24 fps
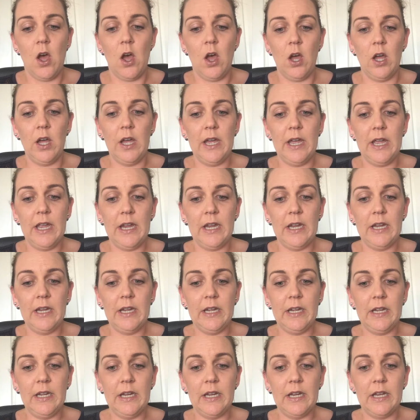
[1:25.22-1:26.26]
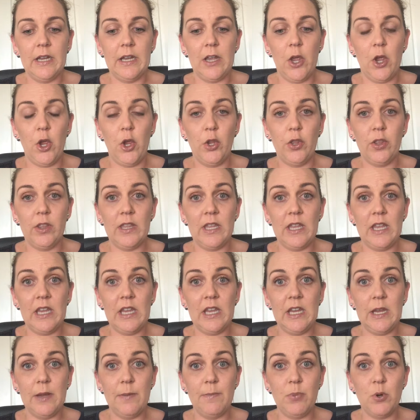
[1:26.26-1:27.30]
I earned
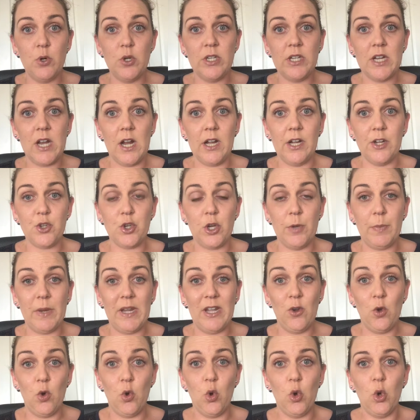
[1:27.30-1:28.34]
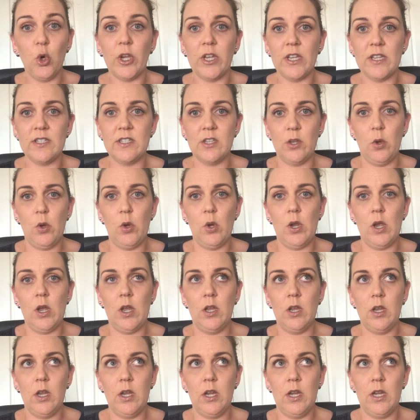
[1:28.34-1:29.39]
the Punta Cana trip in August, so
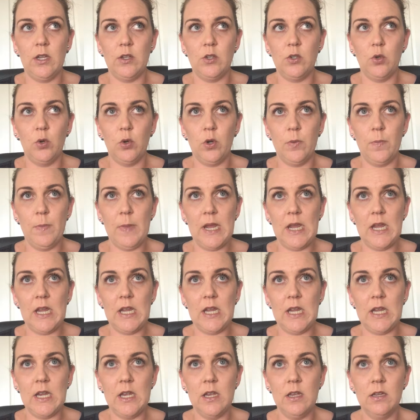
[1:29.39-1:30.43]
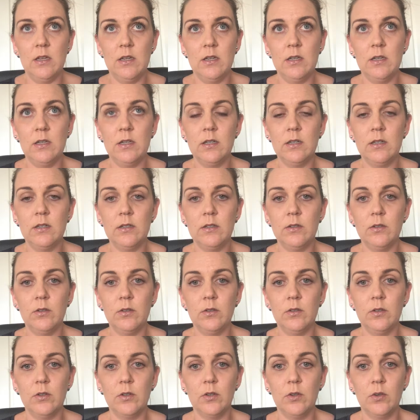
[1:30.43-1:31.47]
it took me
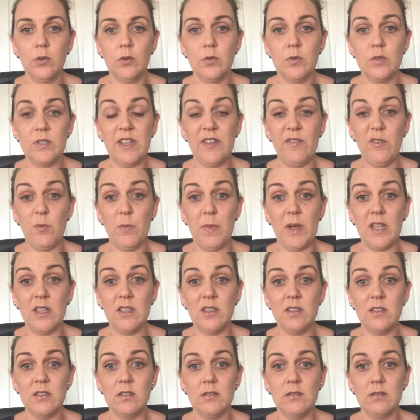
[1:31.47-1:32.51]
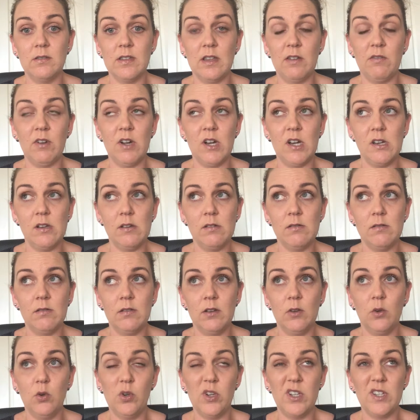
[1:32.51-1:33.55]
7 months, is that right?
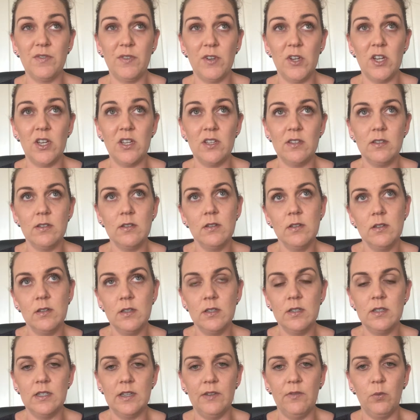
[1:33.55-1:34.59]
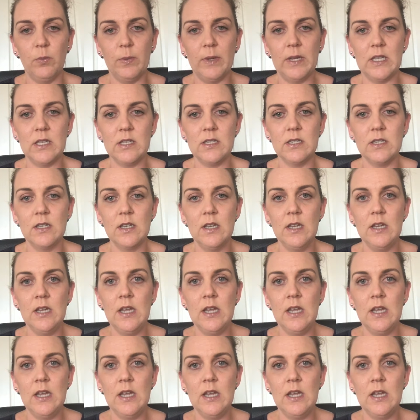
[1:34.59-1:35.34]
August 1st, 7 months.